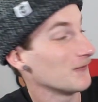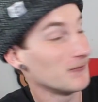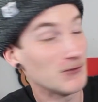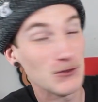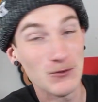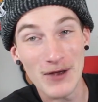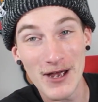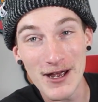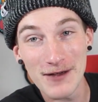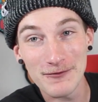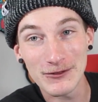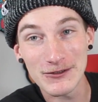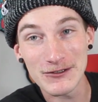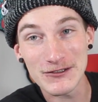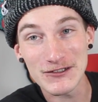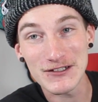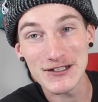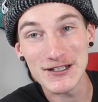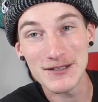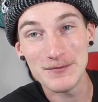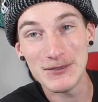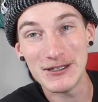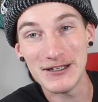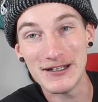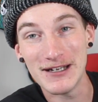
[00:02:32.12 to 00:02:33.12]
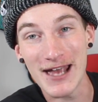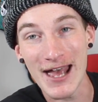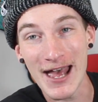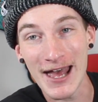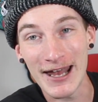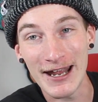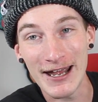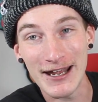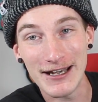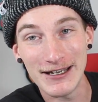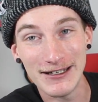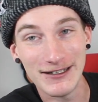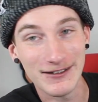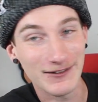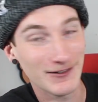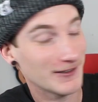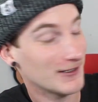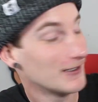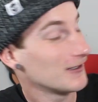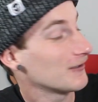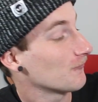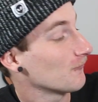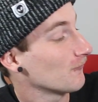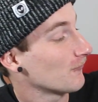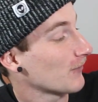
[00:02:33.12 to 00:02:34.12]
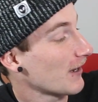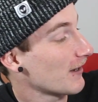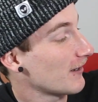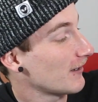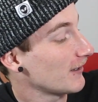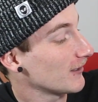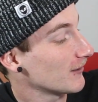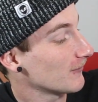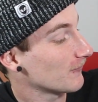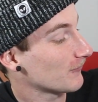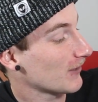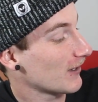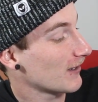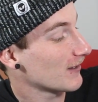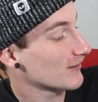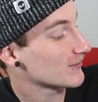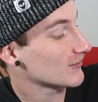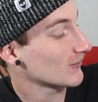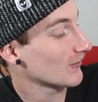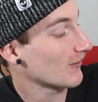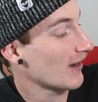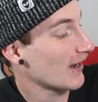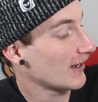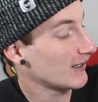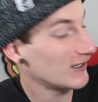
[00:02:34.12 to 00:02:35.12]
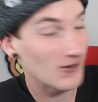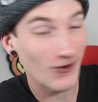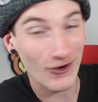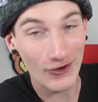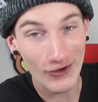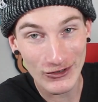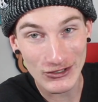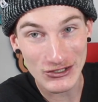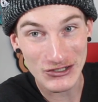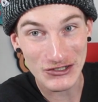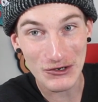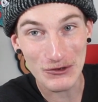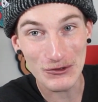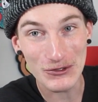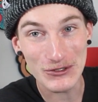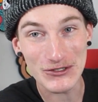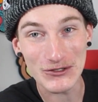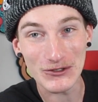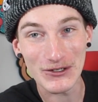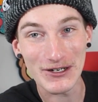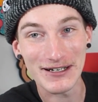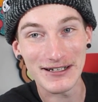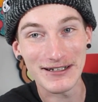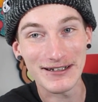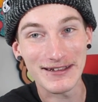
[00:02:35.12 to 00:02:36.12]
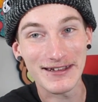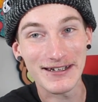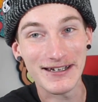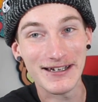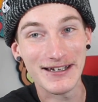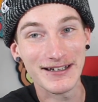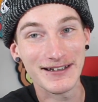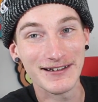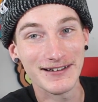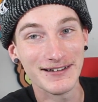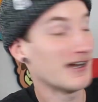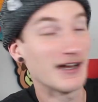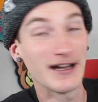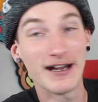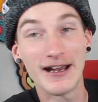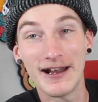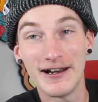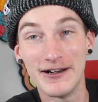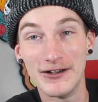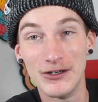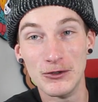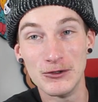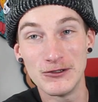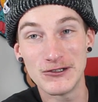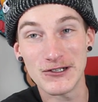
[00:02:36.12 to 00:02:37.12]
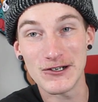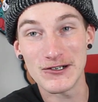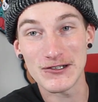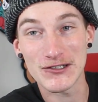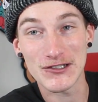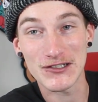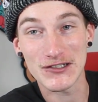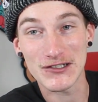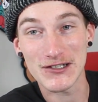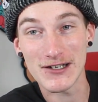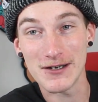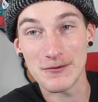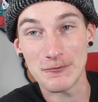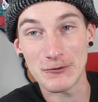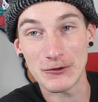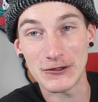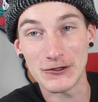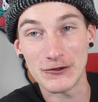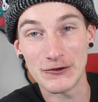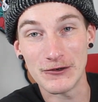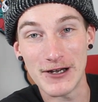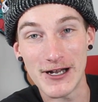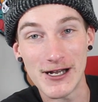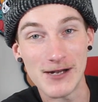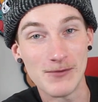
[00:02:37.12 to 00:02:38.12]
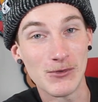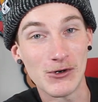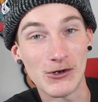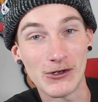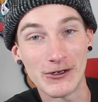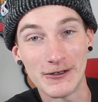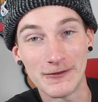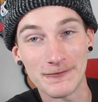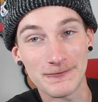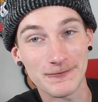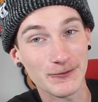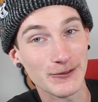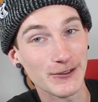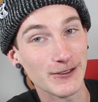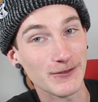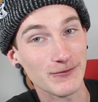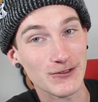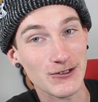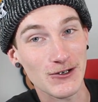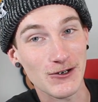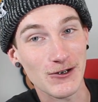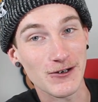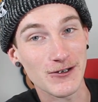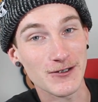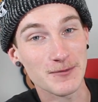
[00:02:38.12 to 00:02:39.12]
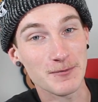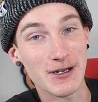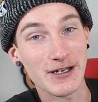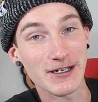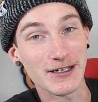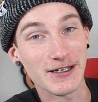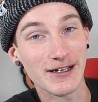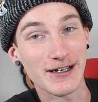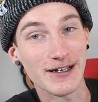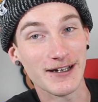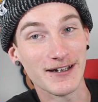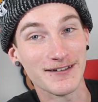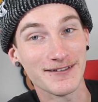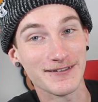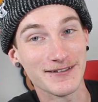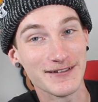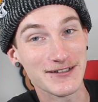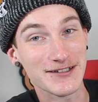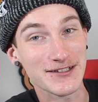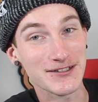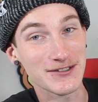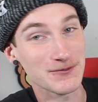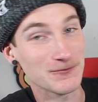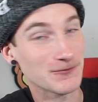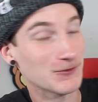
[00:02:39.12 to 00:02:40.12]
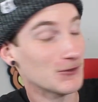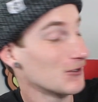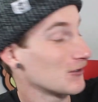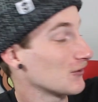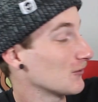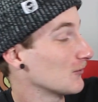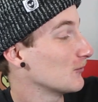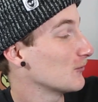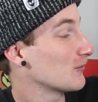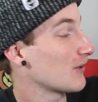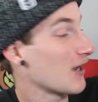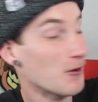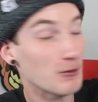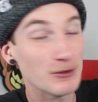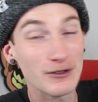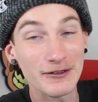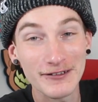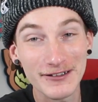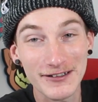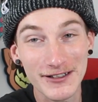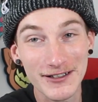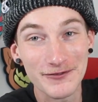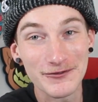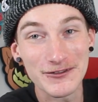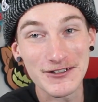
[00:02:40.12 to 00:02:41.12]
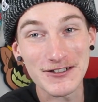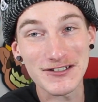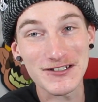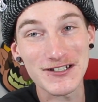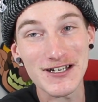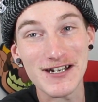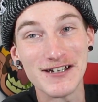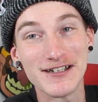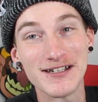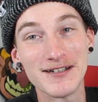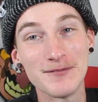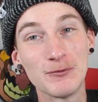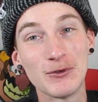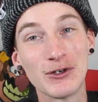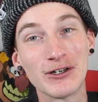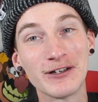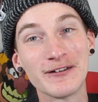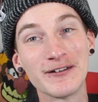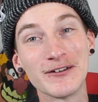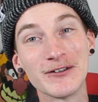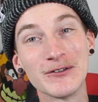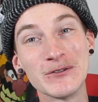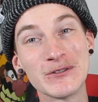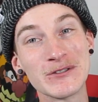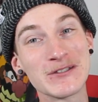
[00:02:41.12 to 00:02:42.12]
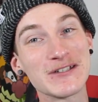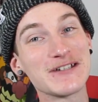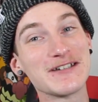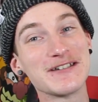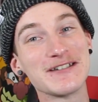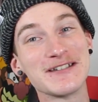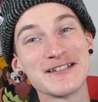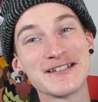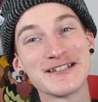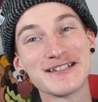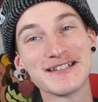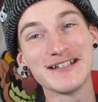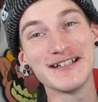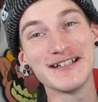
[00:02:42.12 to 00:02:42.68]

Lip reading: if you ever see me at any like vending events or any art shows or anything, I got a New Jersey scum with your name on it, free of charge, my guy. This is for you. I would love to send him one of those. Because,